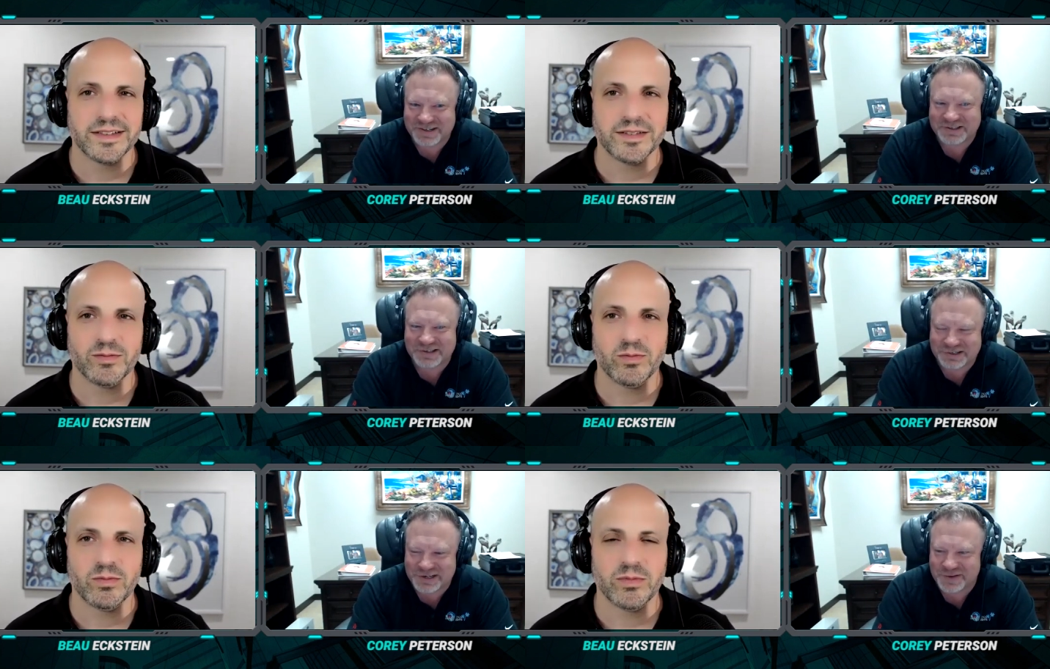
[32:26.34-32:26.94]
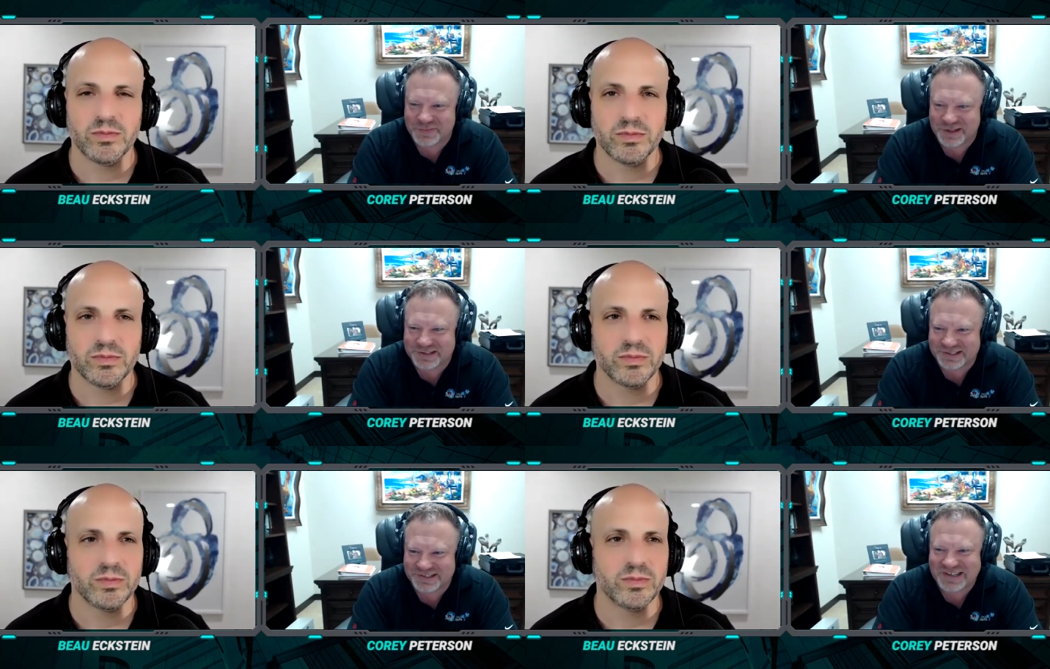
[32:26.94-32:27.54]
Speaker 1: it's a Jeep
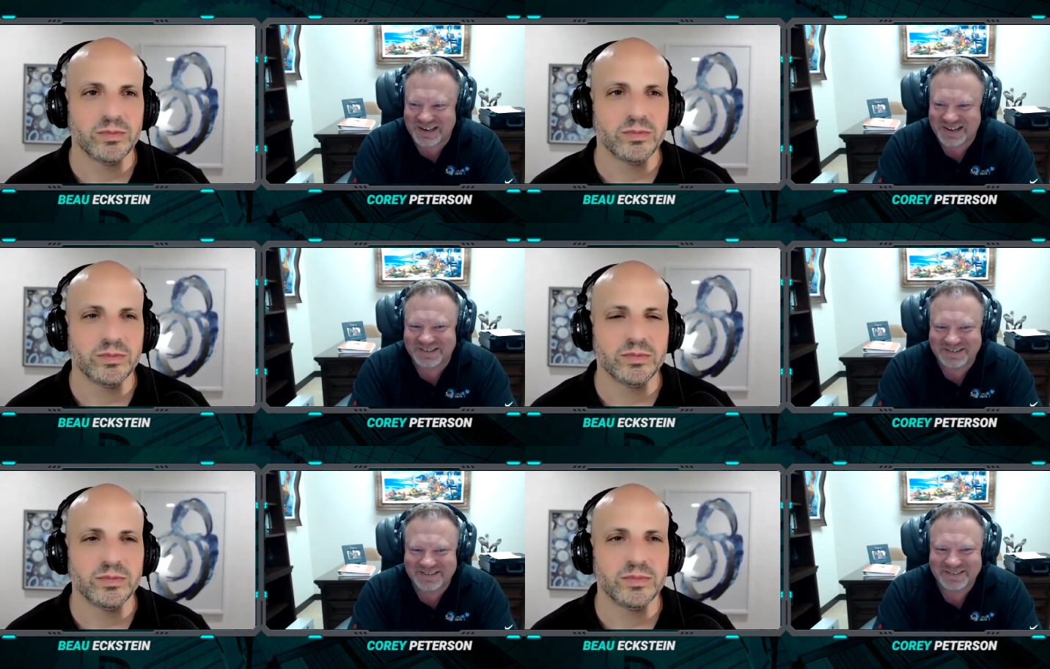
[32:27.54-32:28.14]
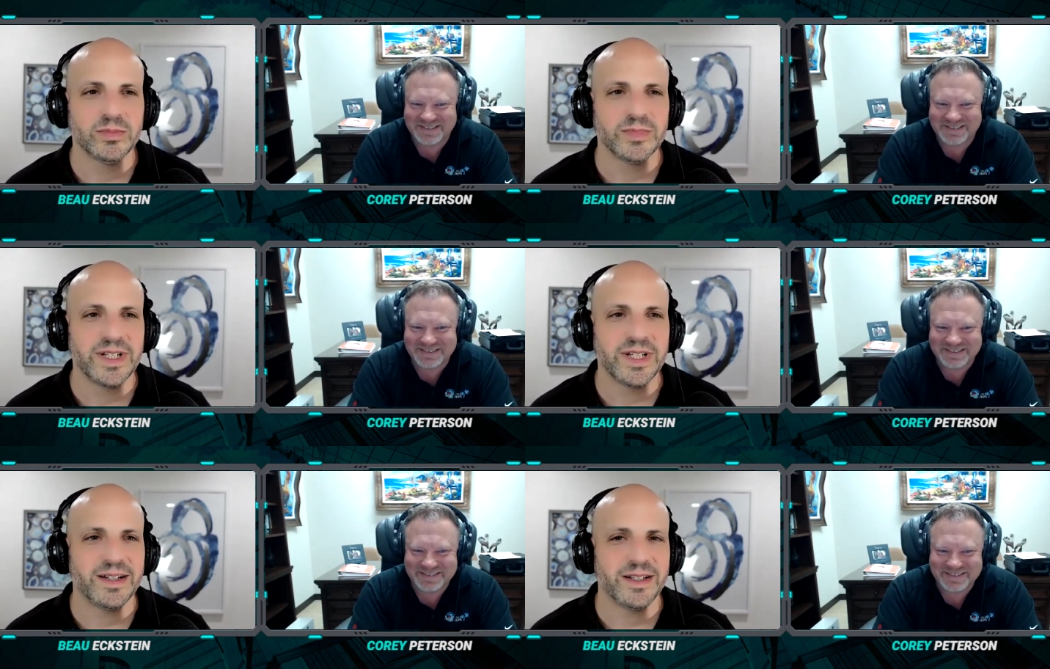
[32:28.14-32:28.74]
that's insane.
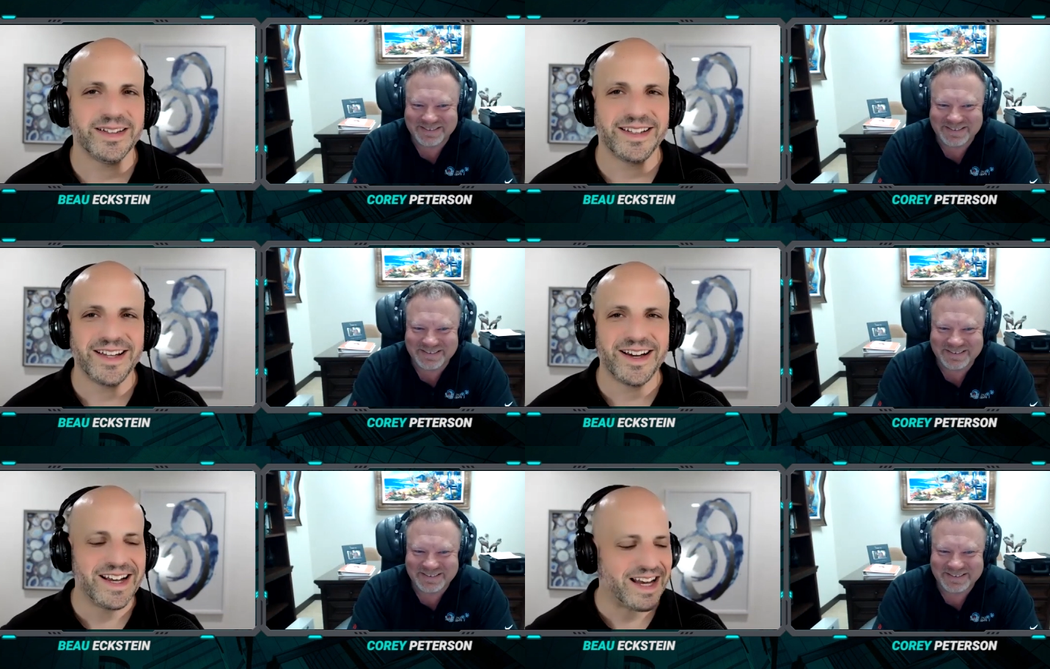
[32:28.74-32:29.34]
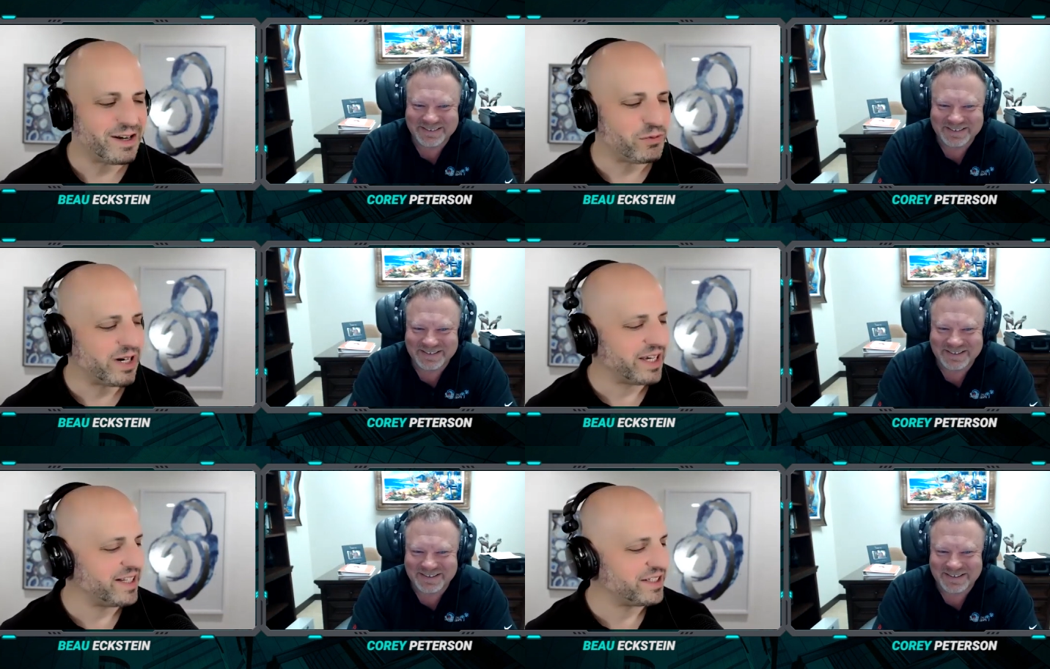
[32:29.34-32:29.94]
Speaker 2: Yeah, no, I, I want to
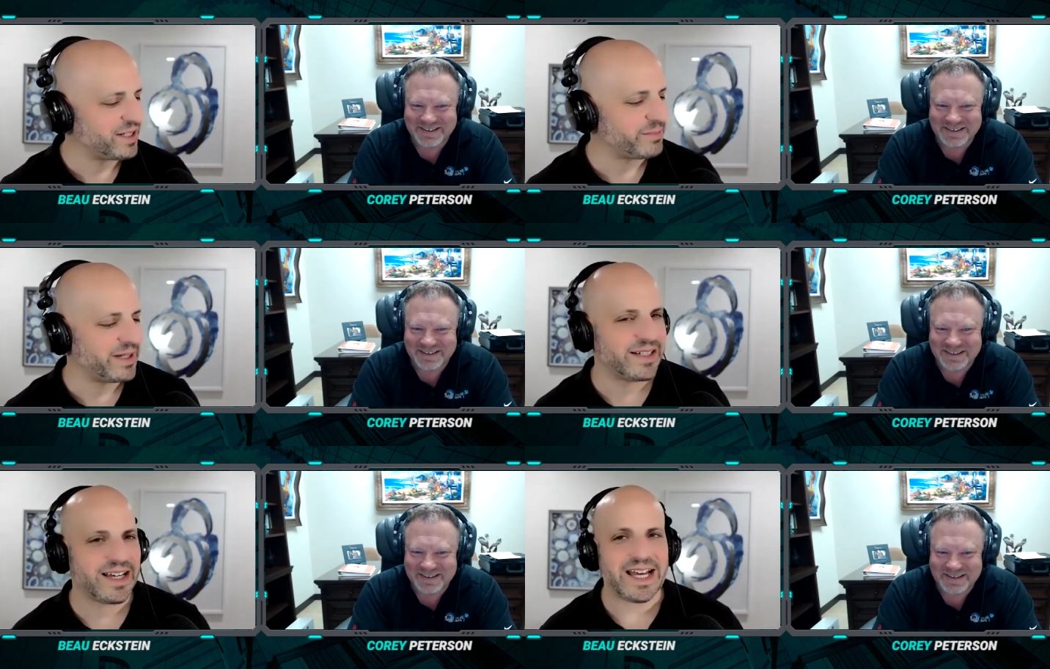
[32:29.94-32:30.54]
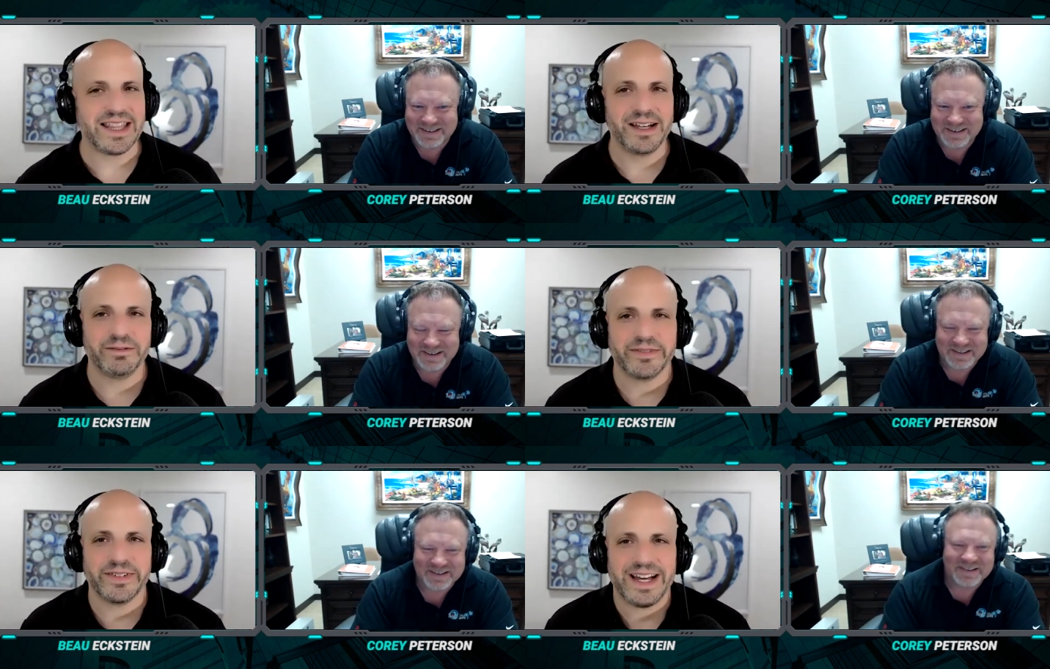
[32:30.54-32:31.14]
get a Jeep, and I
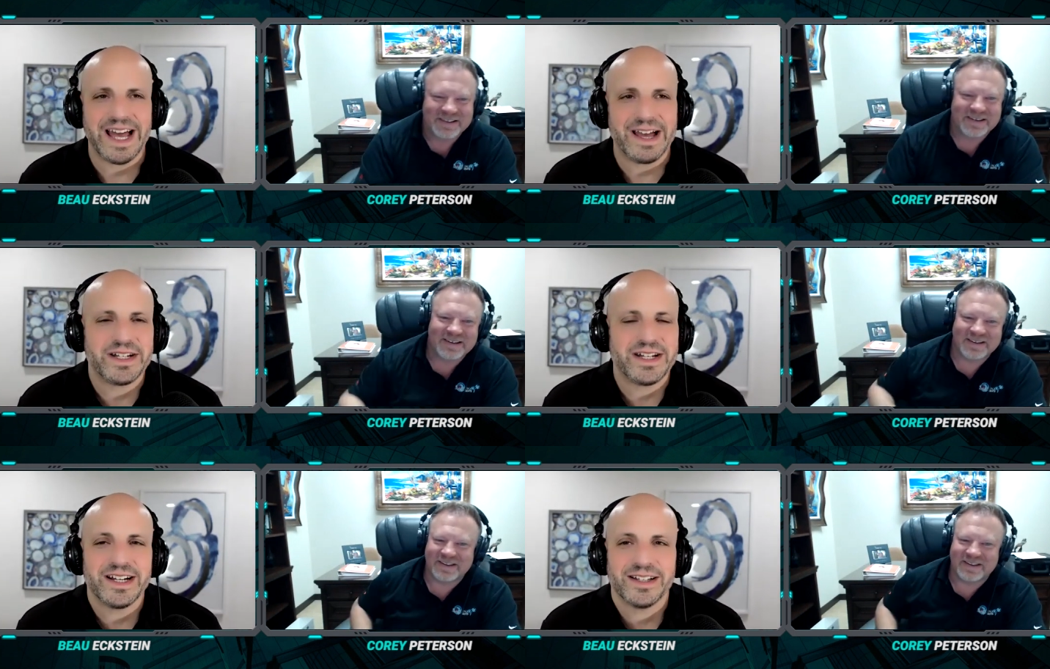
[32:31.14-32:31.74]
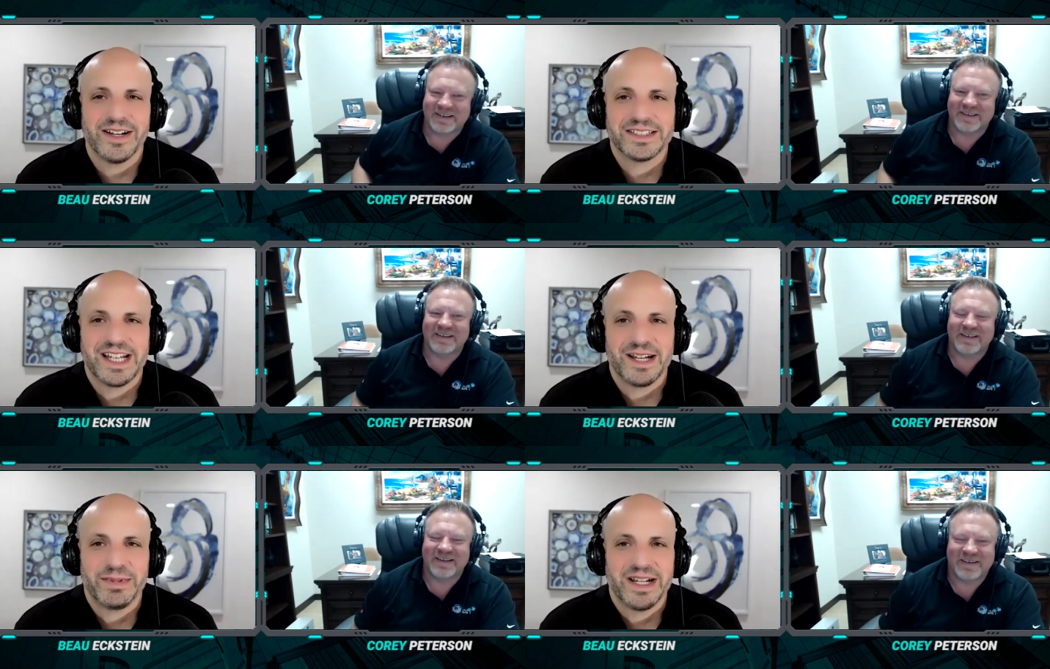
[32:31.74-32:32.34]
love. I haven't done it in a long
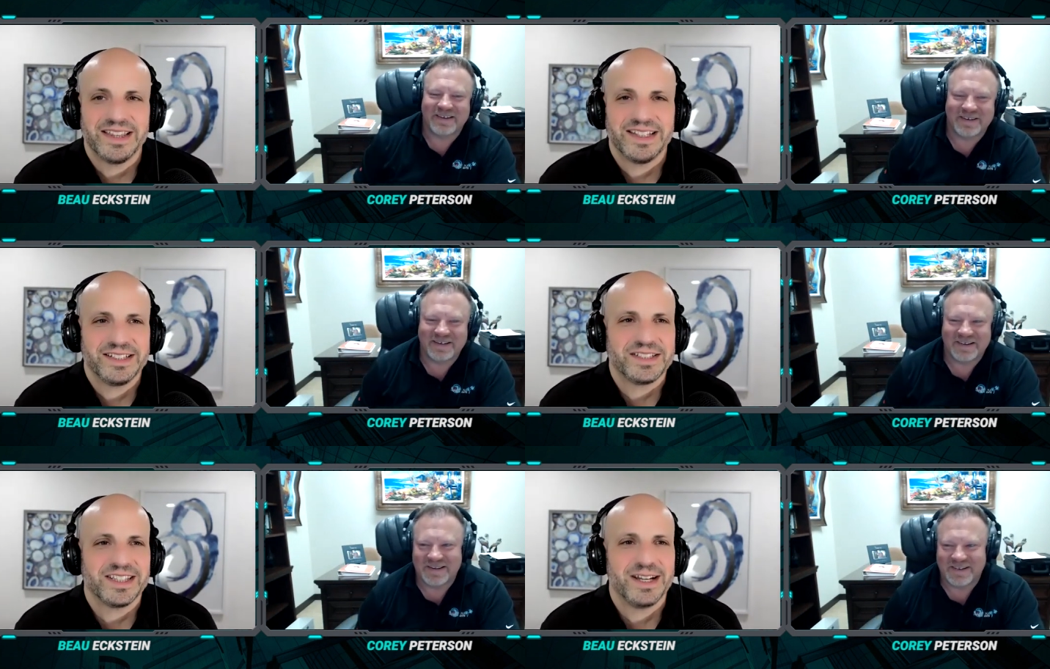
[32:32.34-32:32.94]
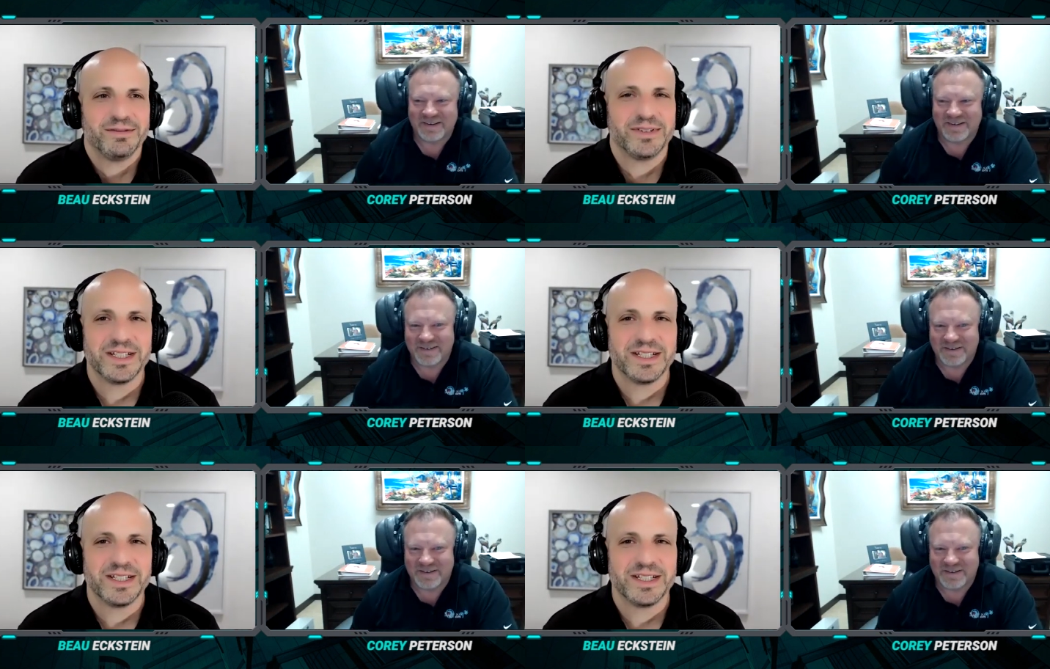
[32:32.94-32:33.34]
time, but I used to love